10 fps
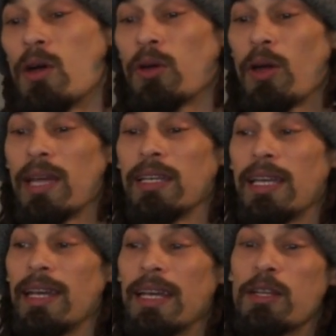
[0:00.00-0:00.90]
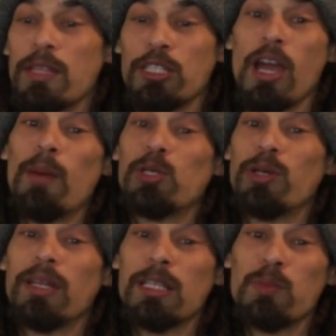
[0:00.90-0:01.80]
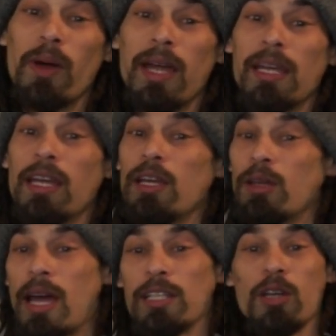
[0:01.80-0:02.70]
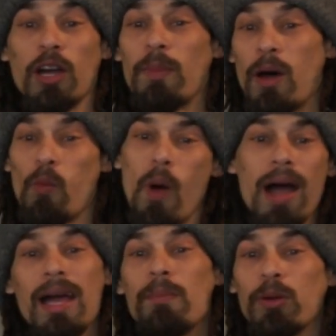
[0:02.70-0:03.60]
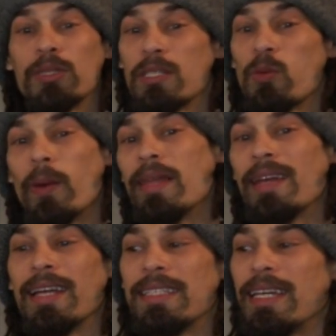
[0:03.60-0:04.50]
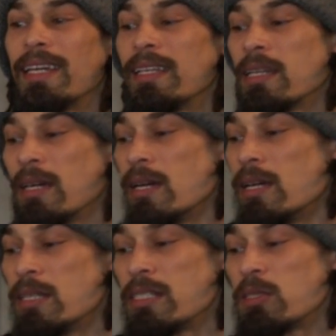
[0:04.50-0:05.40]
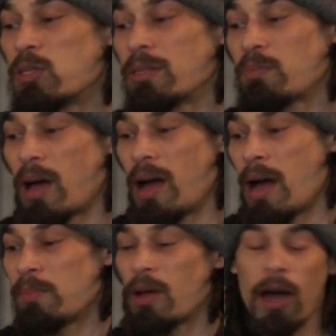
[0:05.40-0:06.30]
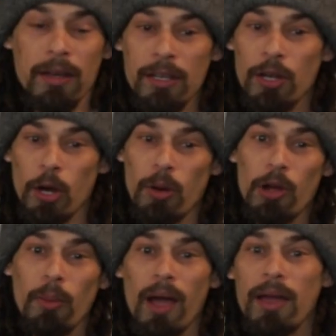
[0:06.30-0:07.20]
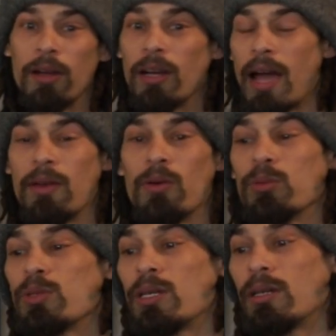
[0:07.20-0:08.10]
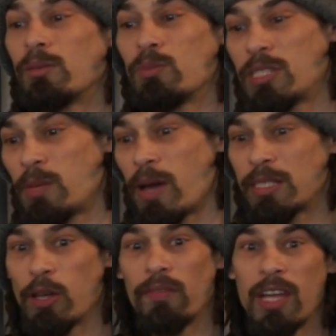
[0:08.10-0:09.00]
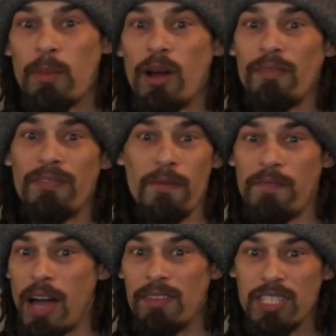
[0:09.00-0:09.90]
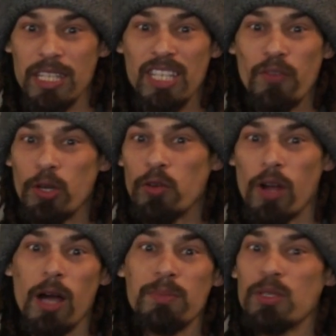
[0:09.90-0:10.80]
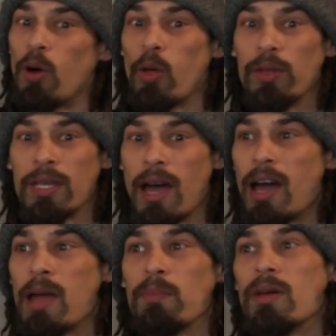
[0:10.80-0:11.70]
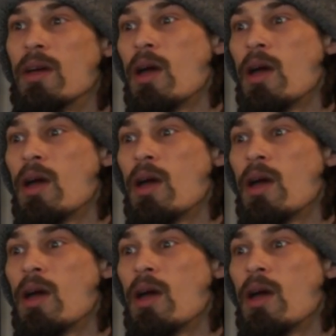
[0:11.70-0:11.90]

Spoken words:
Go ahead and get into the geometry of this bike, kind of talk about why I built it the way that I did. Since I'm not an enduro rider, I don't see myself coming off 5-6 foot drops all the time.